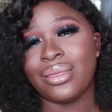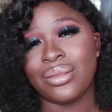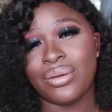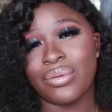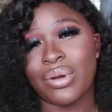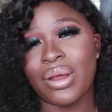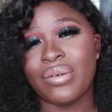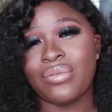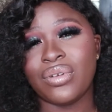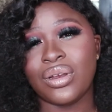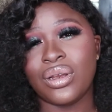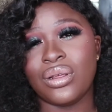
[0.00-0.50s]
the
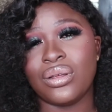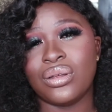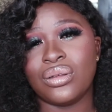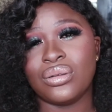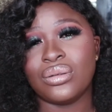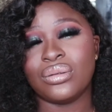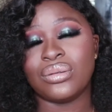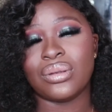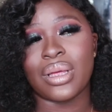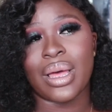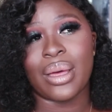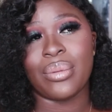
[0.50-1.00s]

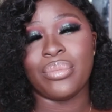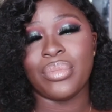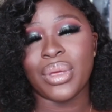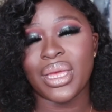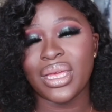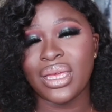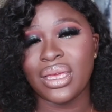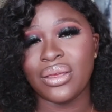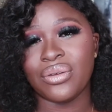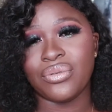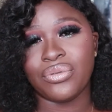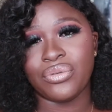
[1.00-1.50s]
revenue I'm
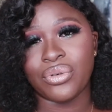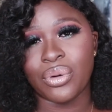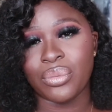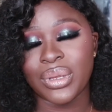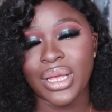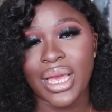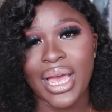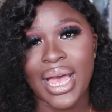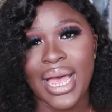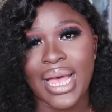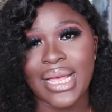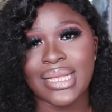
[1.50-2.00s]
making from
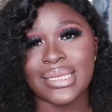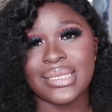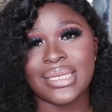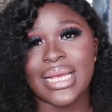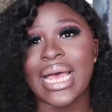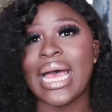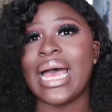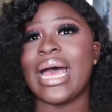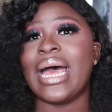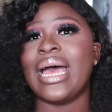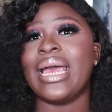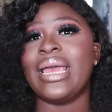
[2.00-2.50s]
the ads
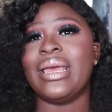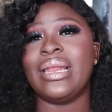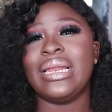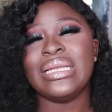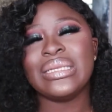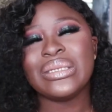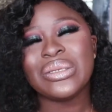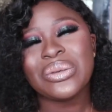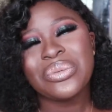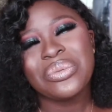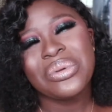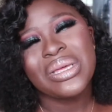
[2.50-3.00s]
are a
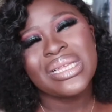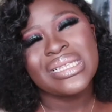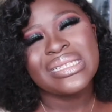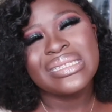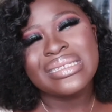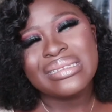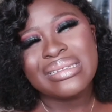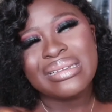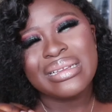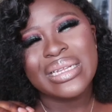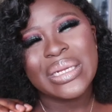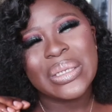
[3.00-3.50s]
little
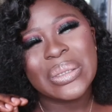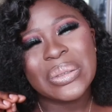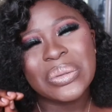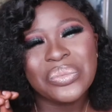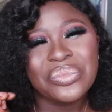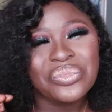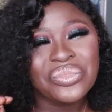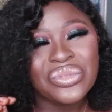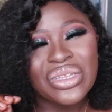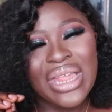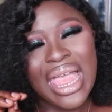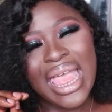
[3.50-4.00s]
bit, you
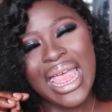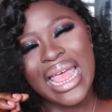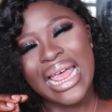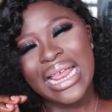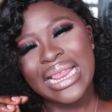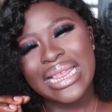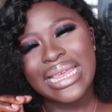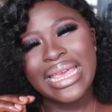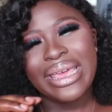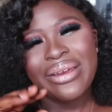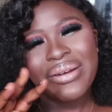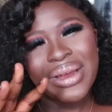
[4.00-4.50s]
know,
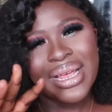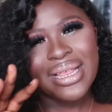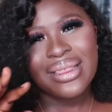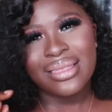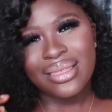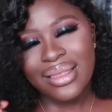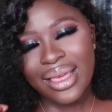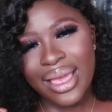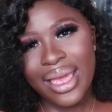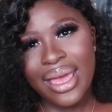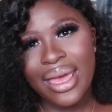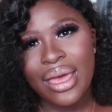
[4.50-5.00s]
here and
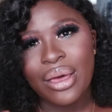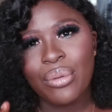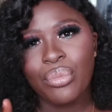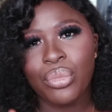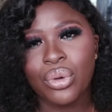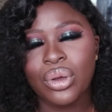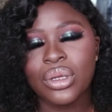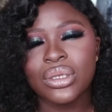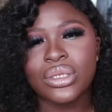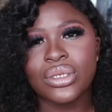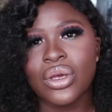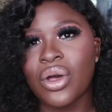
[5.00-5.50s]
there.
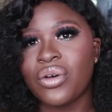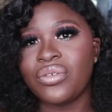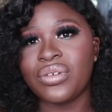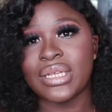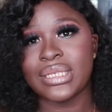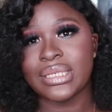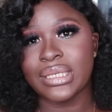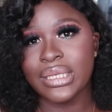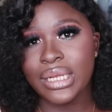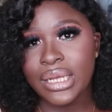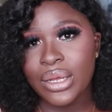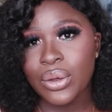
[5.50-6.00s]
But
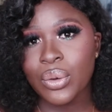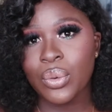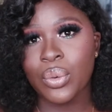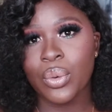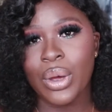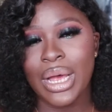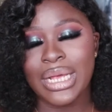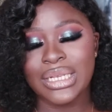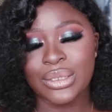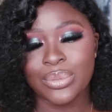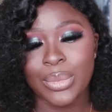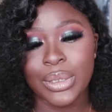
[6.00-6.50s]
obviously,
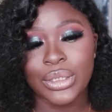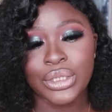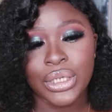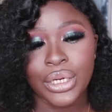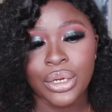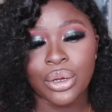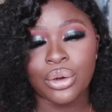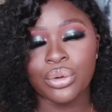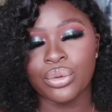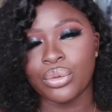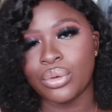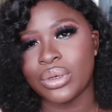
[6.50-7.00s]
as my
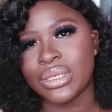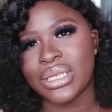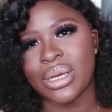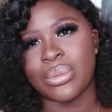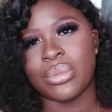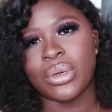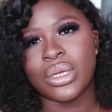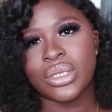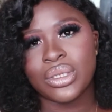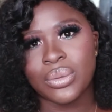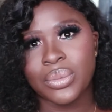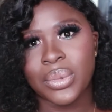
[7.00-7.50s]
channel grows,
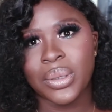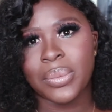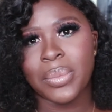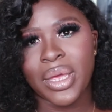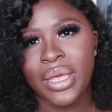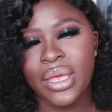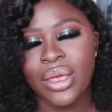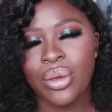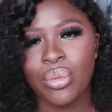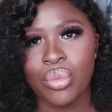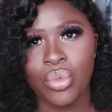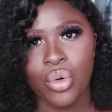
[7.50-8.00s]
I'm going to be
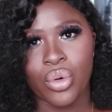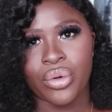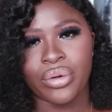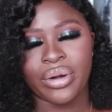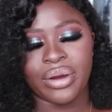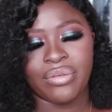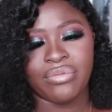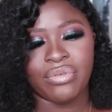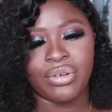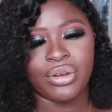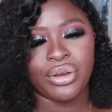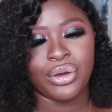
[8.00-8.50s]
making more
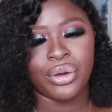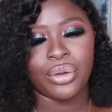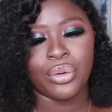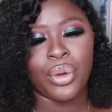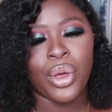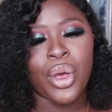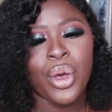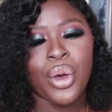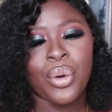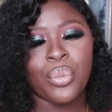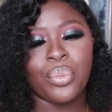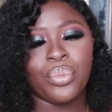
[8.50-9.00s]
revenue.
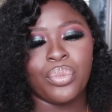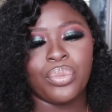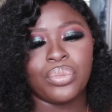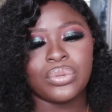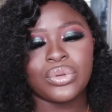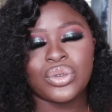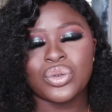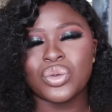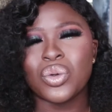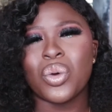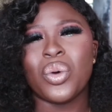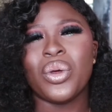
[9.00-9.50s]

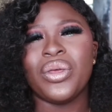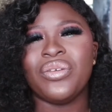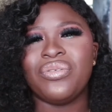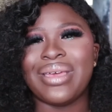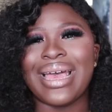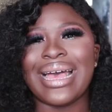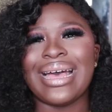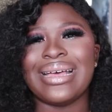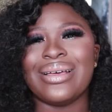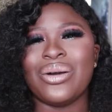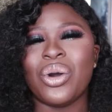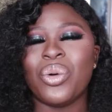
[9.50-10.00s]
So if
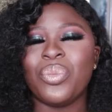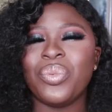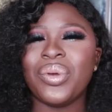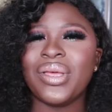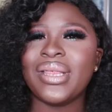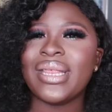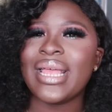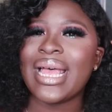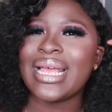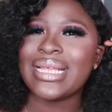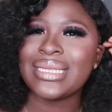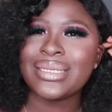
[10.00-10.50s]
you are
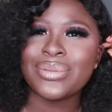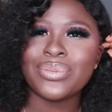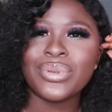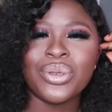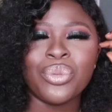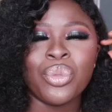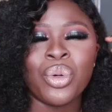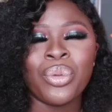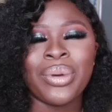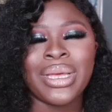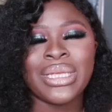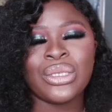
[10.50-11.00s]
hoping that
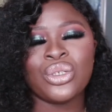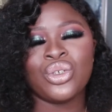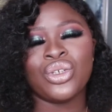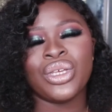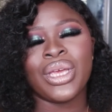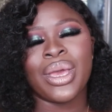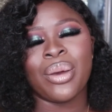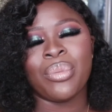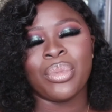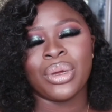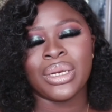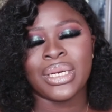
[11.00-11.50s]
the moment you
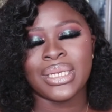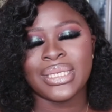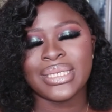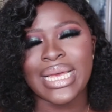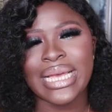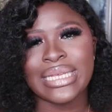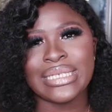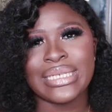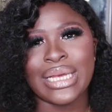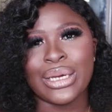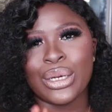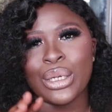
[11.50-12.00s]
get
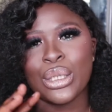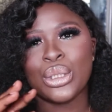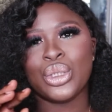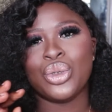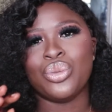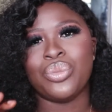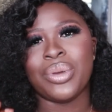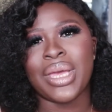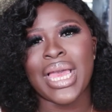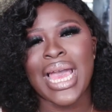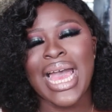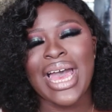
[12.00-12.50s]
monetized, you're going
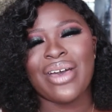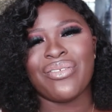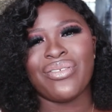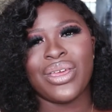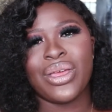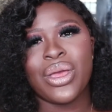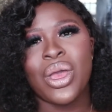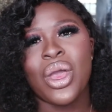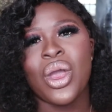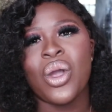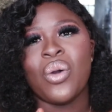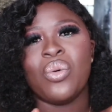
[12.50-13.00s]
to be
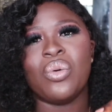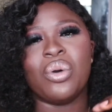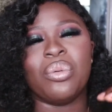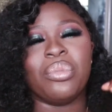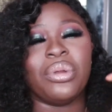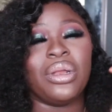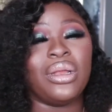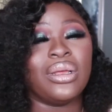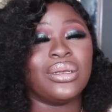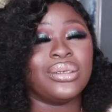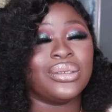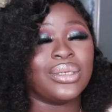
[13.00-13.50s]
having one
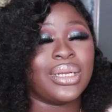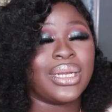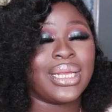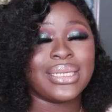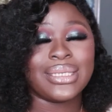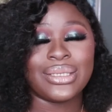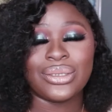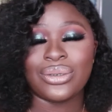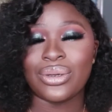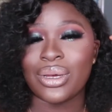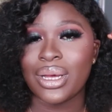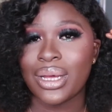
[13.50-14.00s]
million
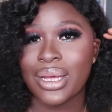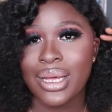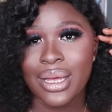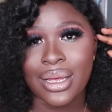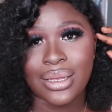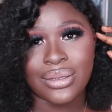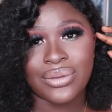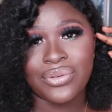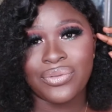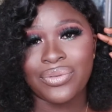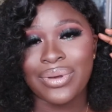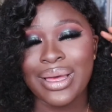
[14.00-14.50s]
dollars in your
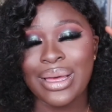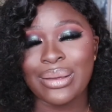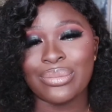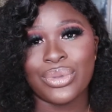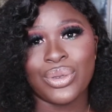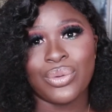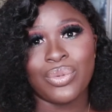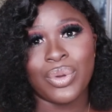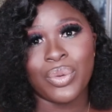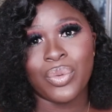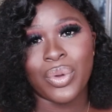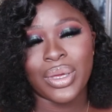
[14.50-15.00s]
account, fam,
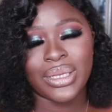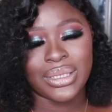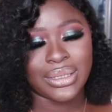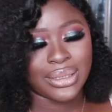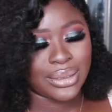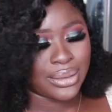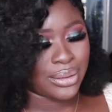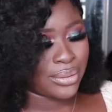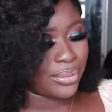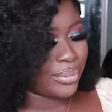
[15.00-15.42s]
you will wait.